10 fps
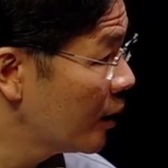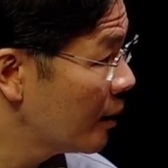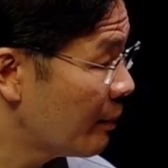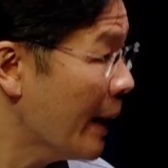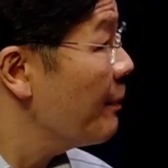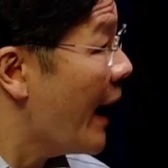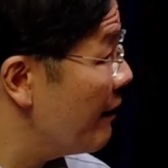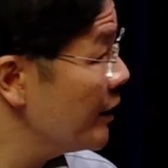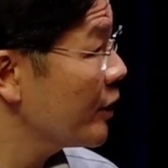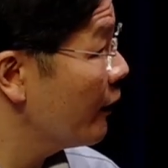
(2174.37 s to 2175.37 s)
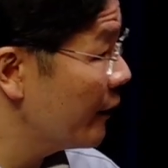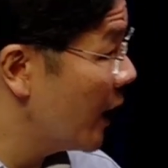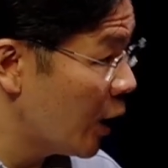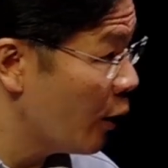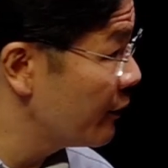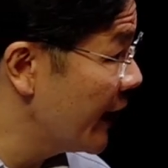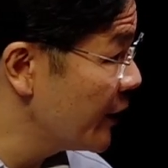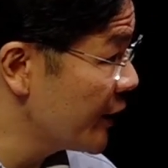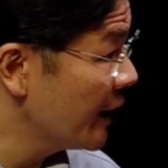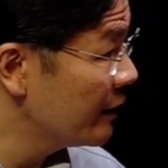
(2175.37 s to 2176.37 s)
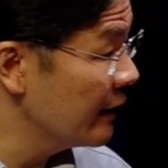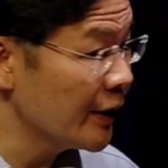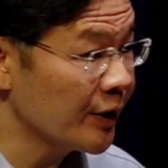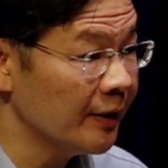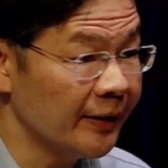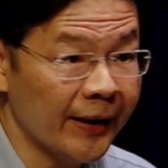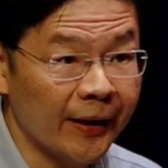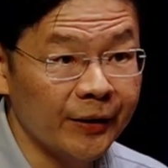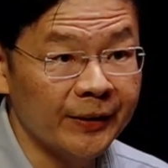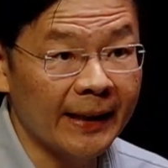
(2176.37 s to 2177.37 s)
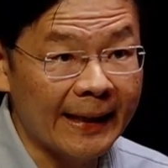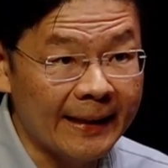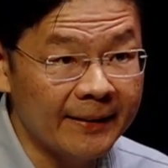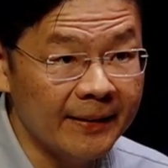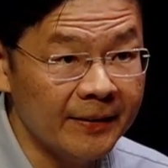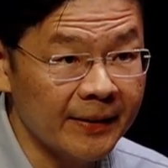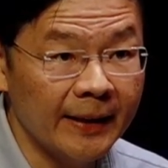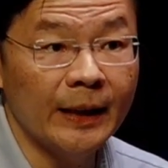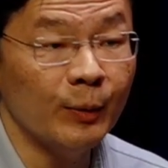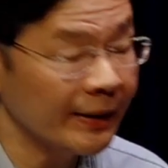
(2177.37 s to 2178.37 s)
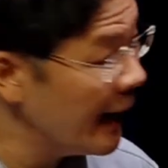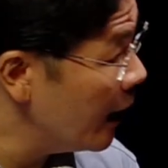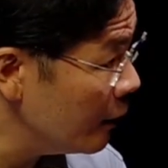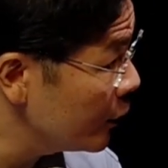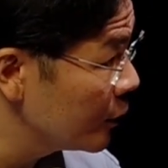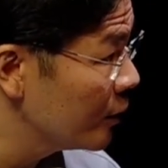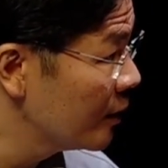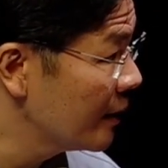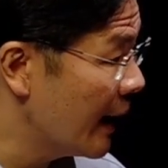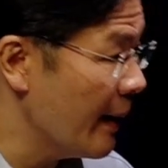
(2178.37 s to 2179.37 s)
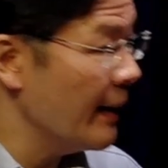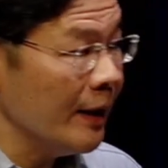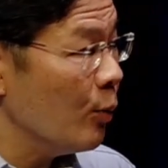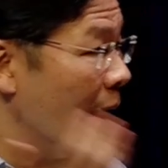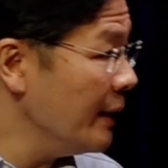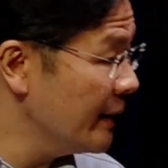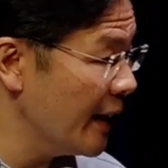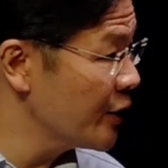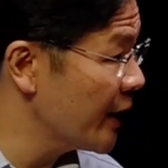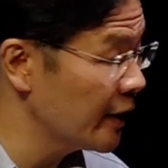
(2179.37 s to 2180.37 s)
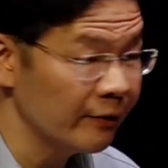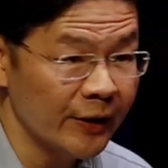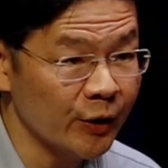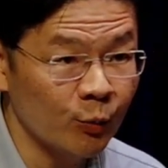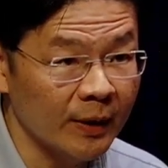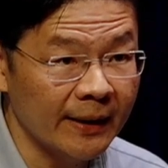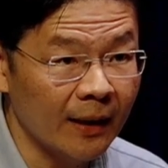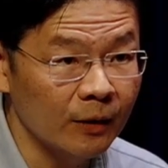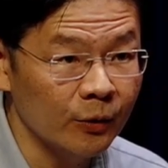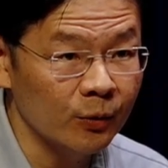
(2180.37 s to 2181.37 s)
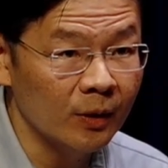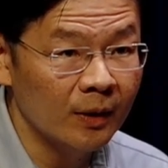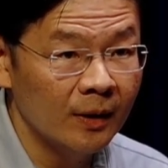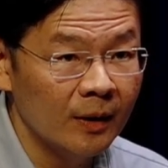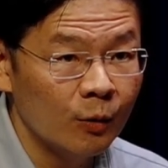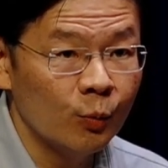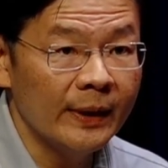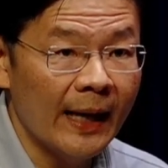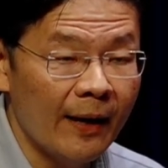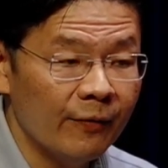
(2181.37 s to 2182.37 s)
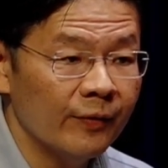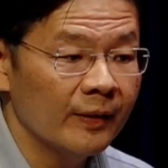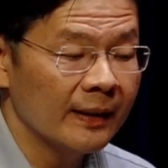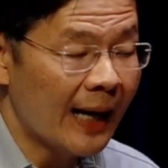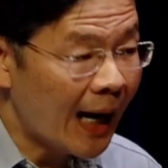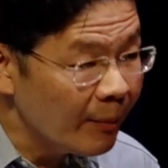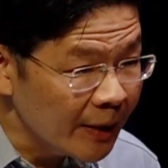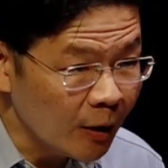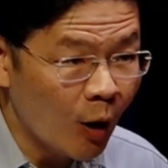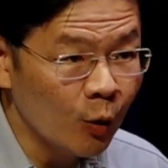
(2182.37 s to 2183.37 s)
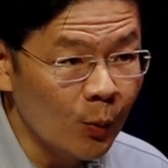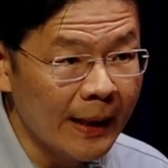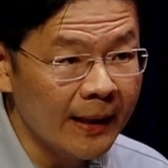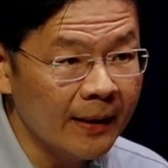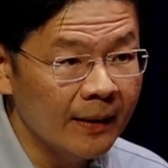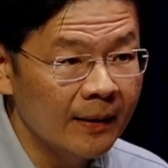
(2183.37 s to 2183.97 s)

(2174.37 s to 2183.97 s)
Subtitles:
My parents are of that generation, they are in their 80s, and they will tell you, anyone in that generation will tell you, we have come a long way.